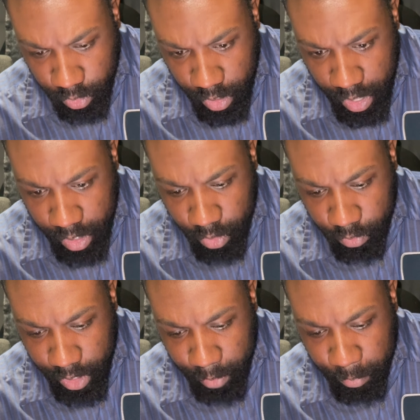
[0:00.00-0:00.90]

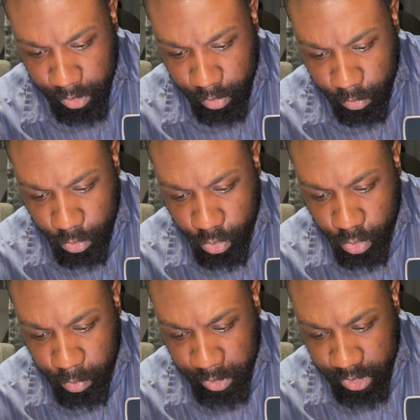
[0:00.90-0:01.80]
don't like being
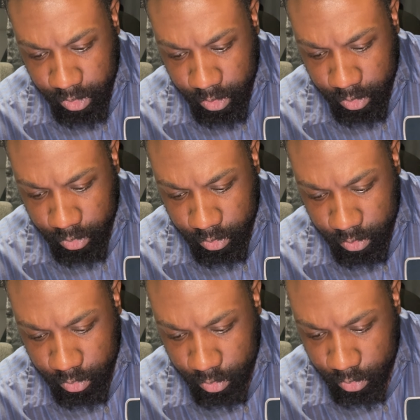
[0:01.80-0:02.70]
rude
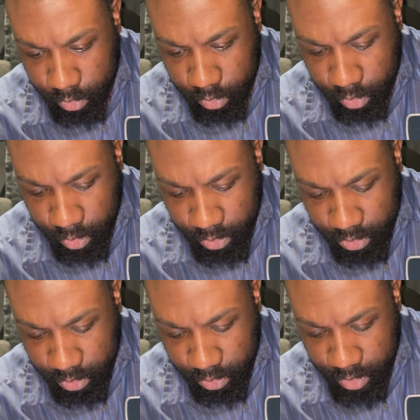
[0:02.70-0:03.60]
because
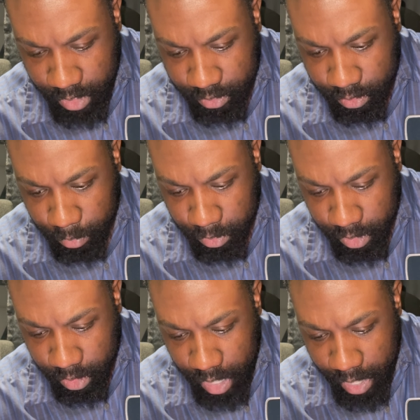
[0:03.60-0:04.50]
that's just not
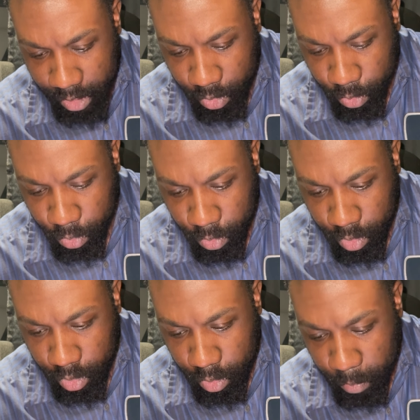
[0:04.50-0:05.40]
something I do.
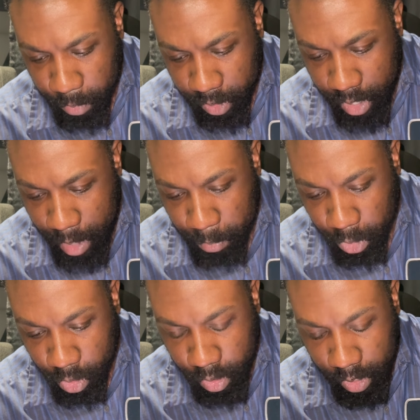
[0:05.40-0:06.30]
But I'm going to
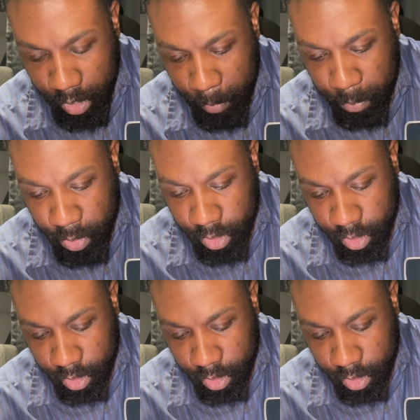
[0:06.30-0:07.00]
go ahead and put